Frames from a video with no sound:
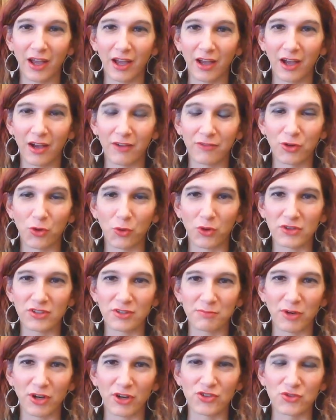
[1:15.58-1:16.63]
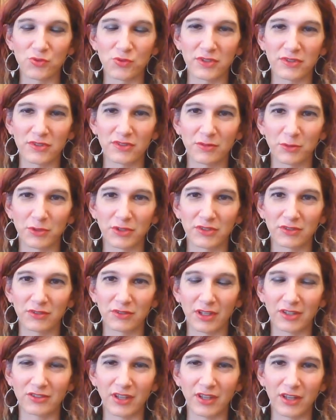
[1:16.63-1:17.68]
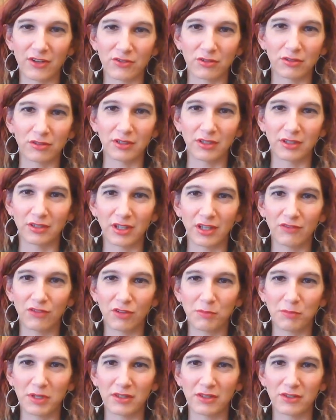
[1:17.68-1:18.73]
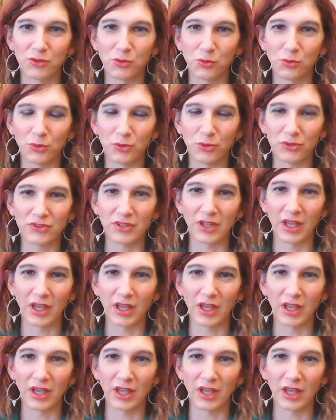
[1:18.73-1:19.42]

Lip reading: of course, Emerge was essential in giving me the tools,